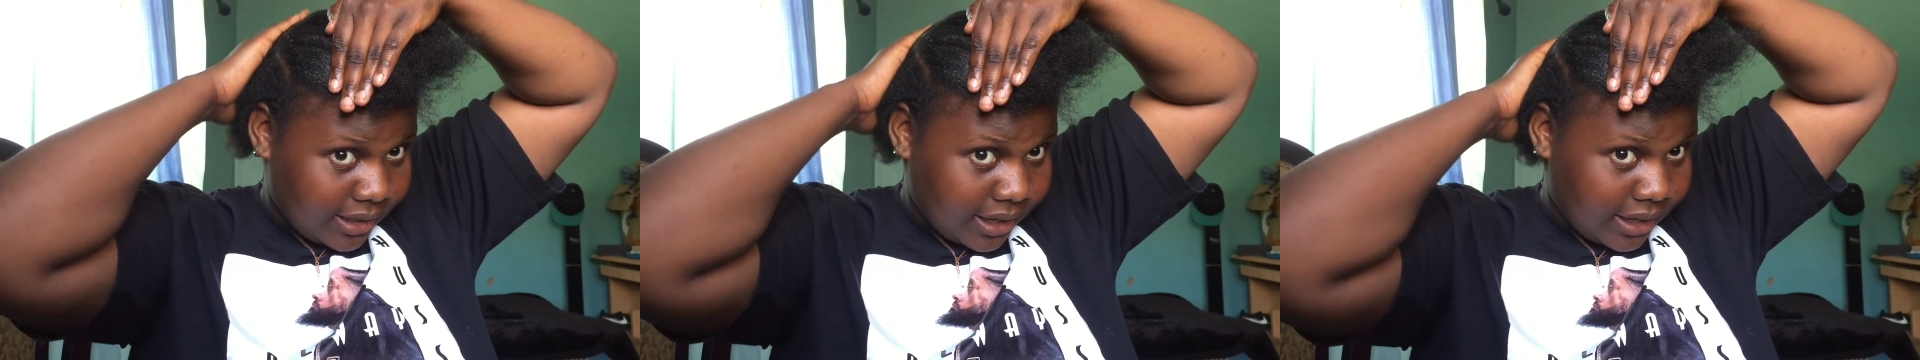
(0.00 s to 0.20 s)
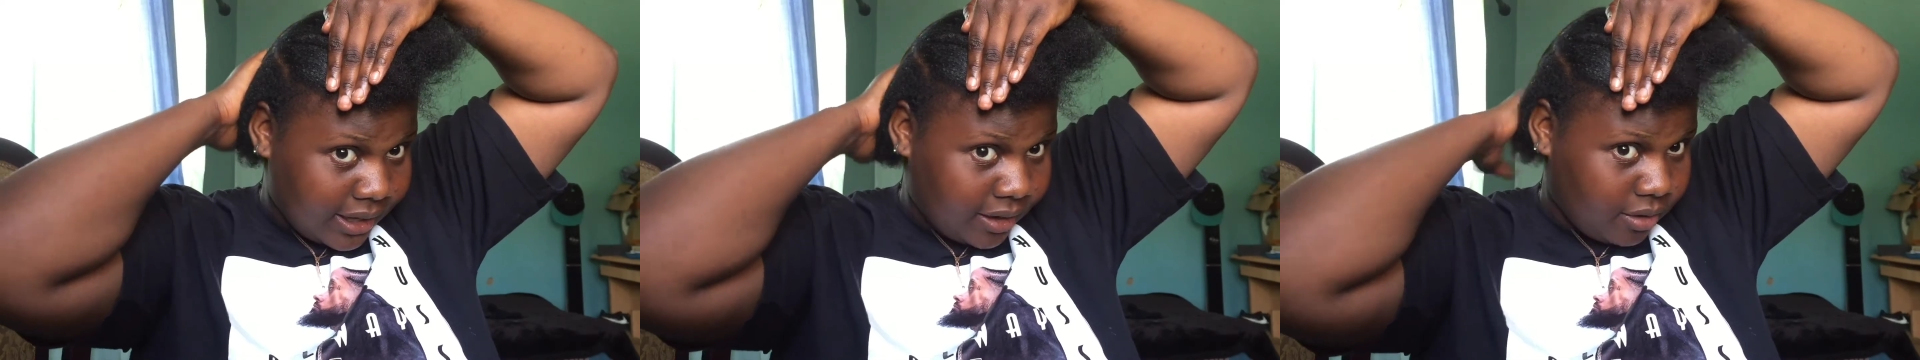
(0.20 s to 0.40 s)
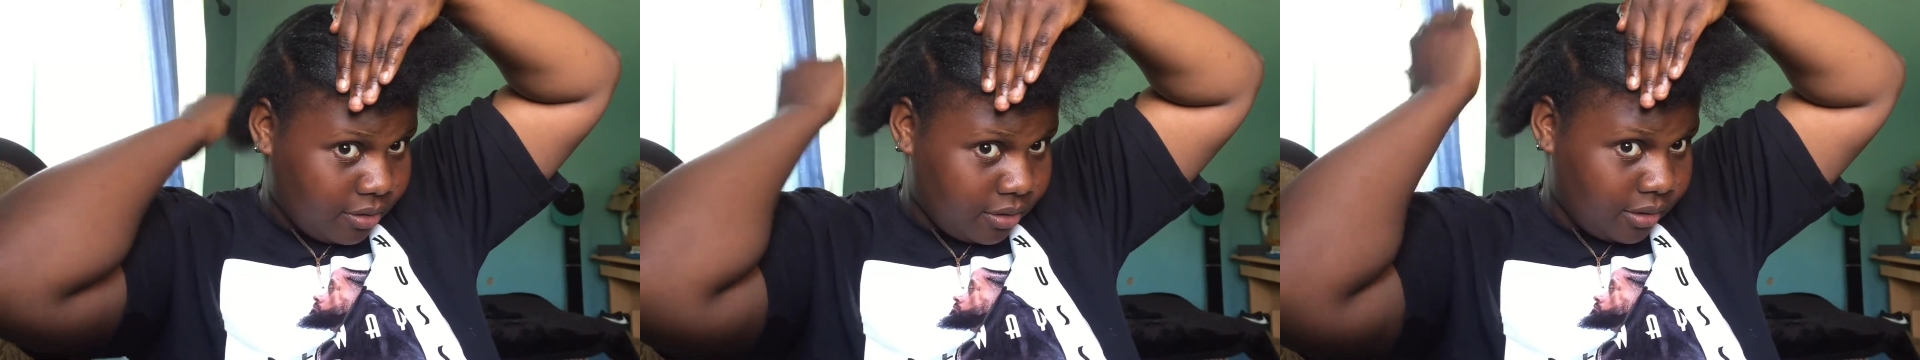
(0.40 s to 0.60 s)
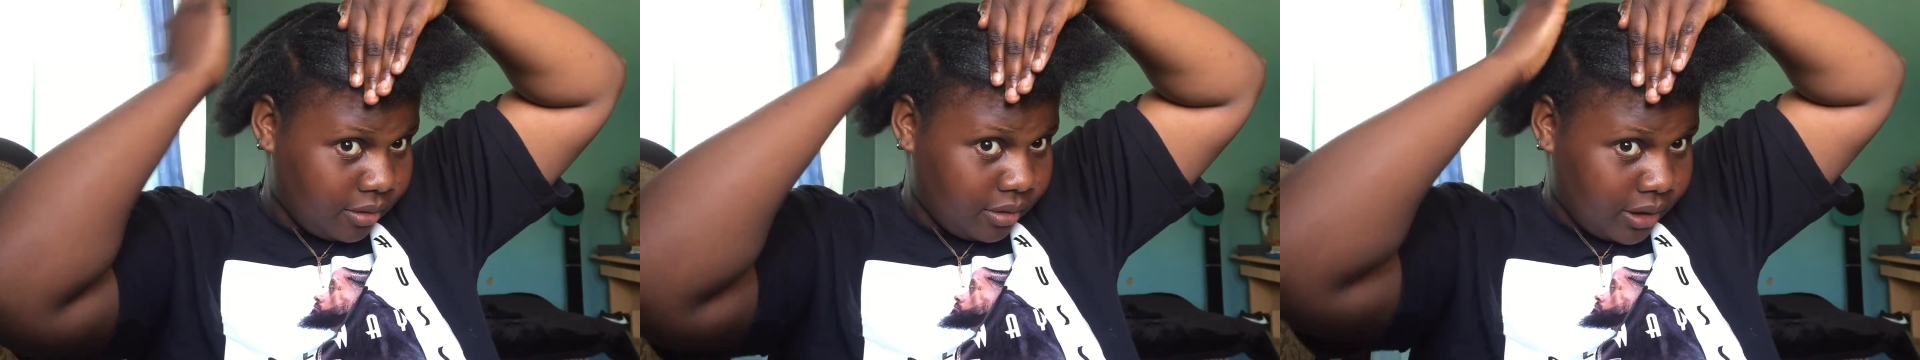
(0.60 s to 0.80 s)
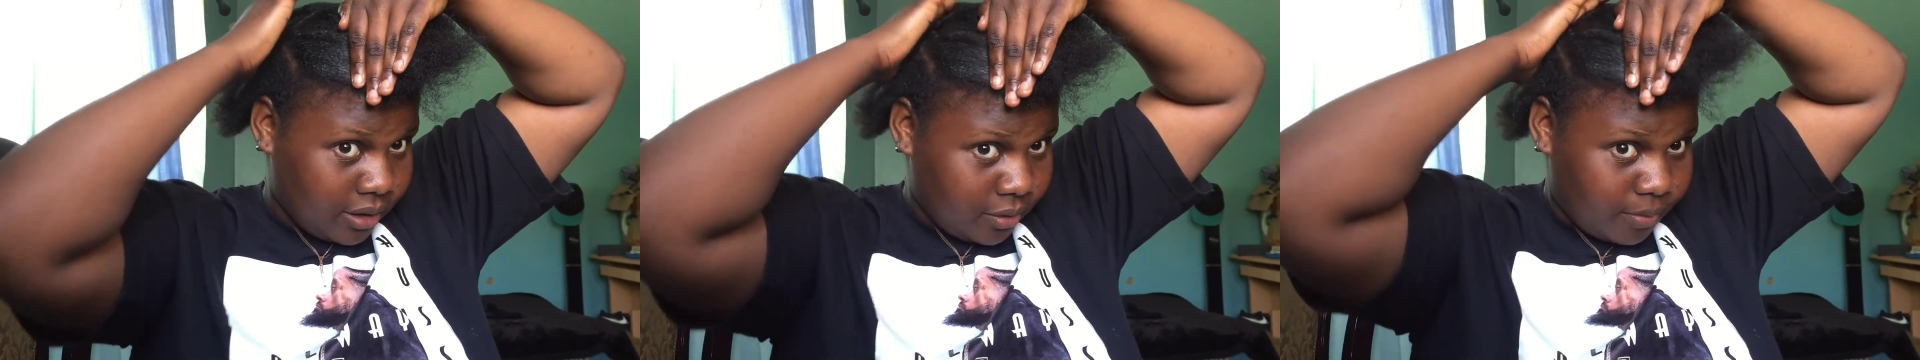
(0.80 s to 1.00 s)

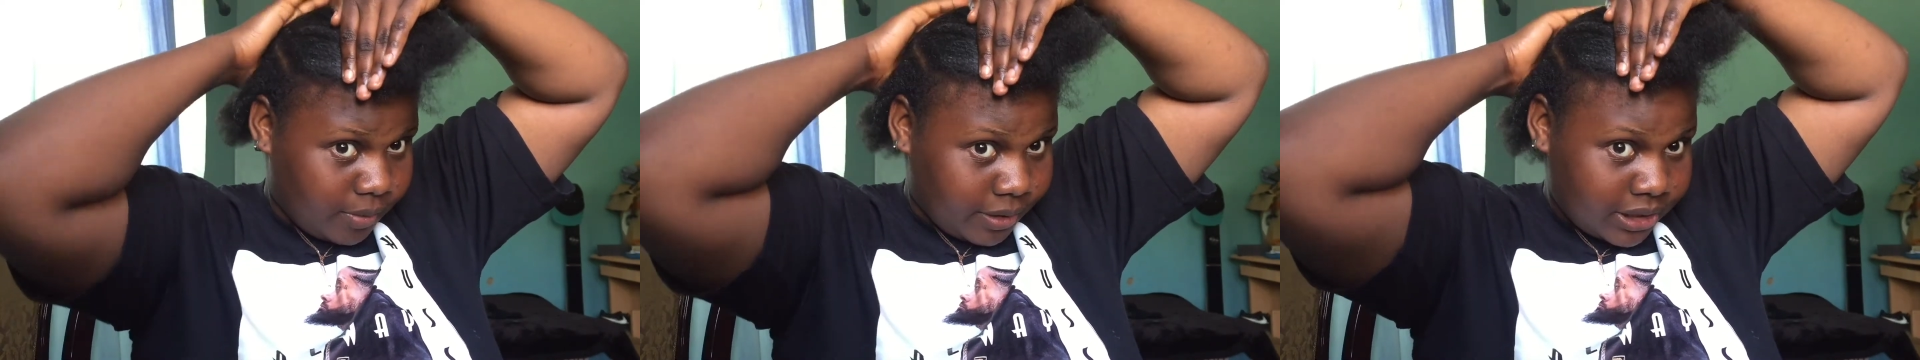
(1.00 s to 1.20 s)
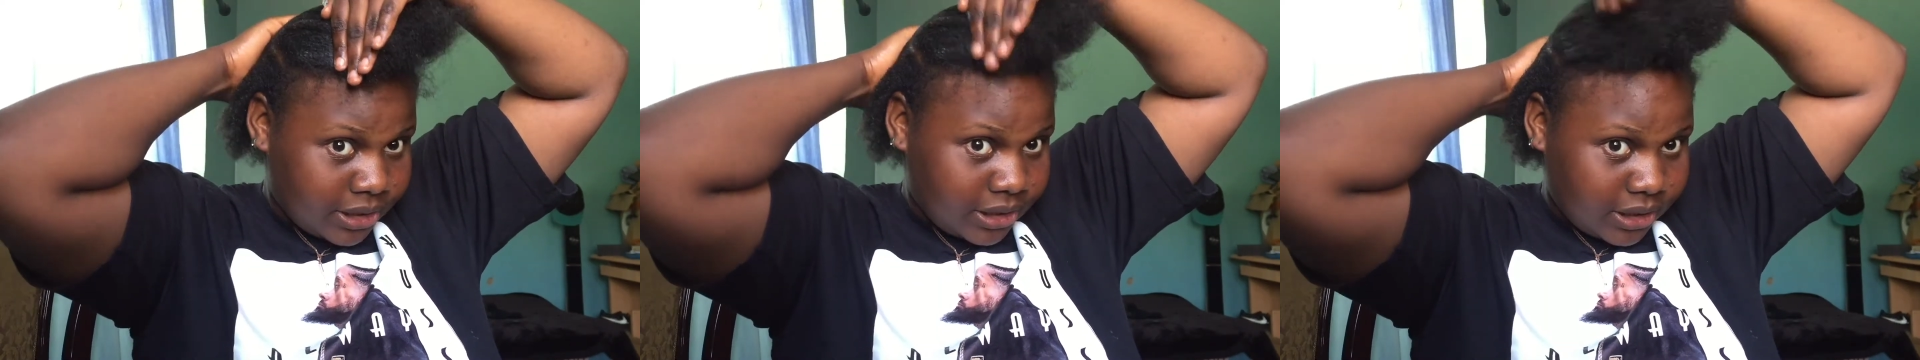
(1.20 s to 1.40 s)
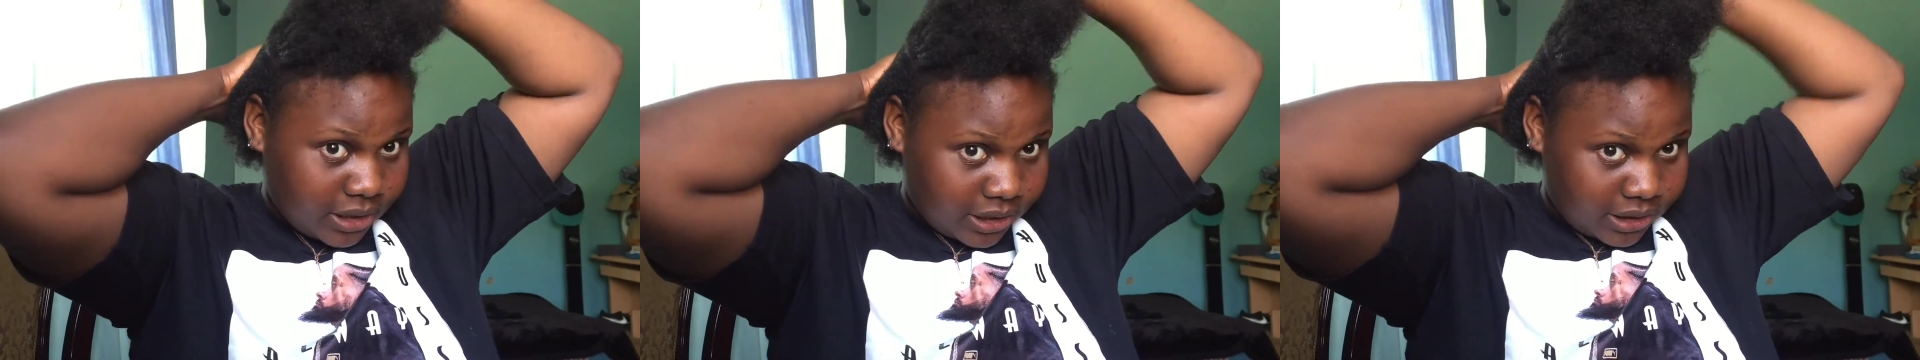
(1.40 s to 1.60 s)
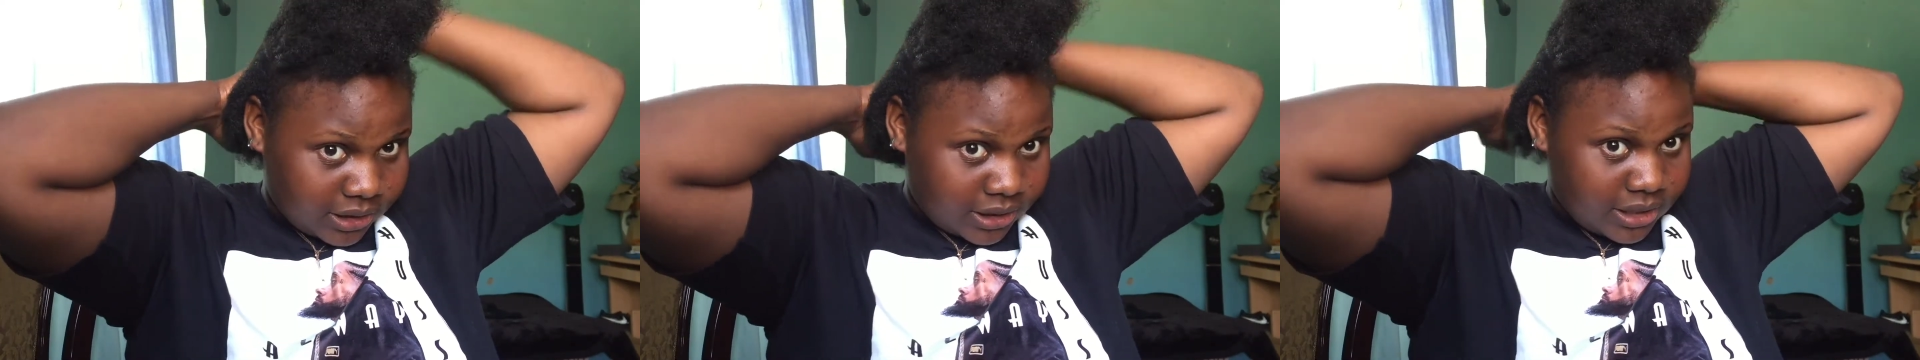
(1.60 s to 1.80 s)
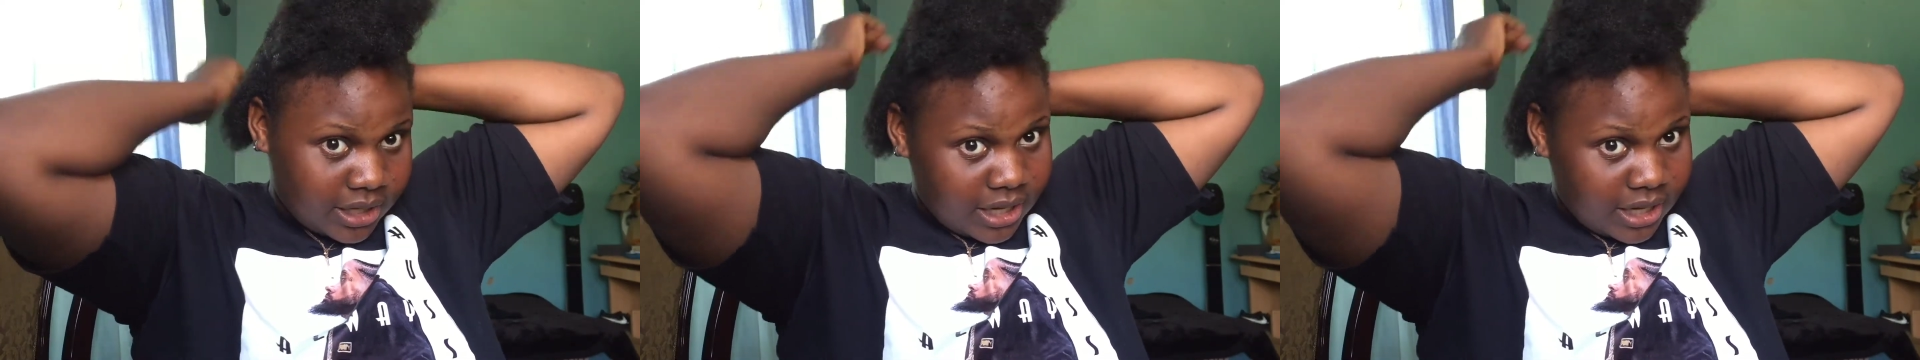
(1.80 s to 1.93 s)
undergo an operation and